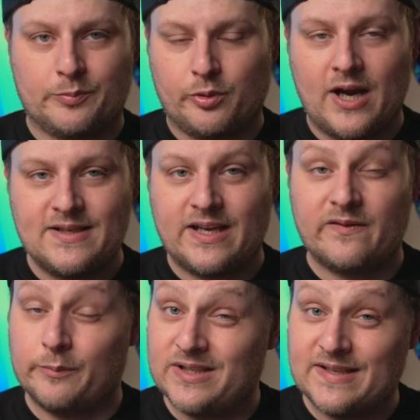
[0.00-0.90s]
price,
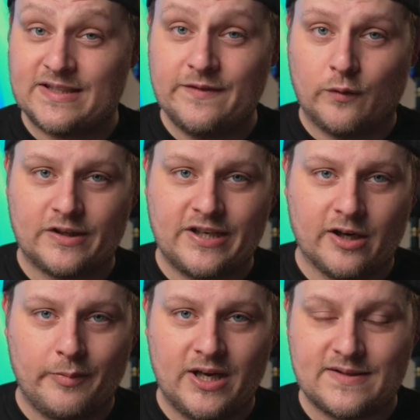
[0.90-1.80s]
giving me 64
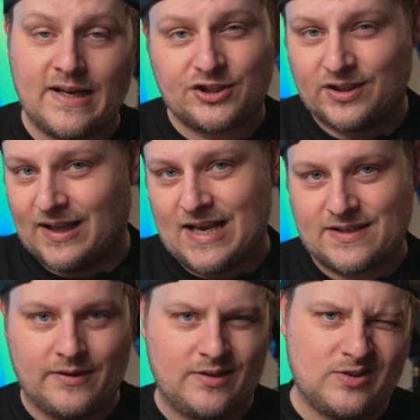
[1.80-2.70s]
terabytes, and that should last
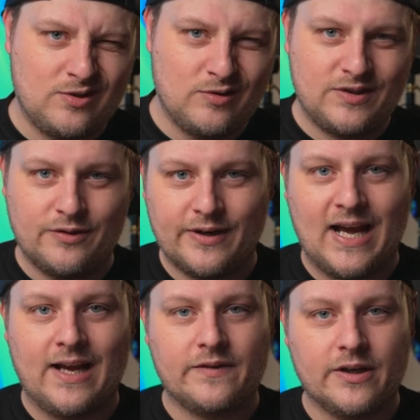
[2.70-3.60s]
around two to two and a
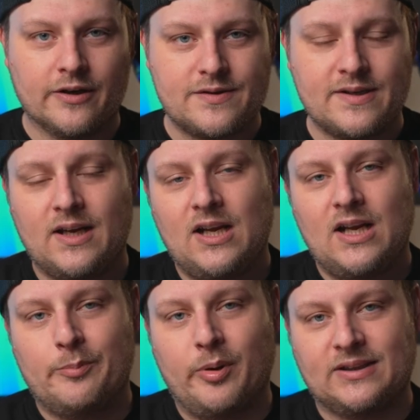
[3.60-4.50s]
half years.
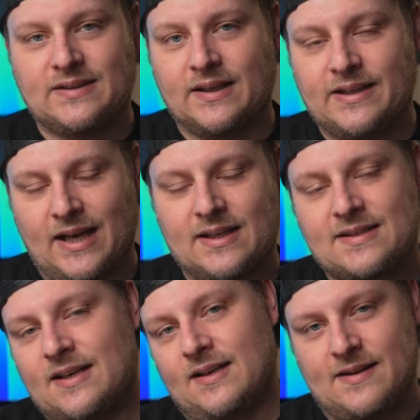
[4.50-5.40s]
But uh, yeah, let's
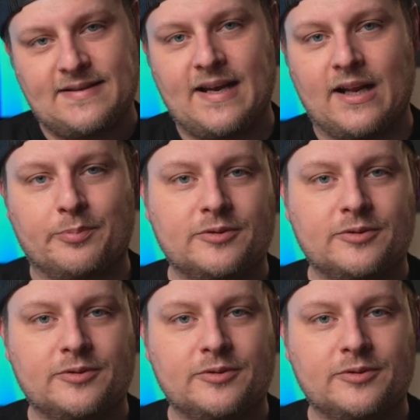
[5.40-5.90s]
get into the setup.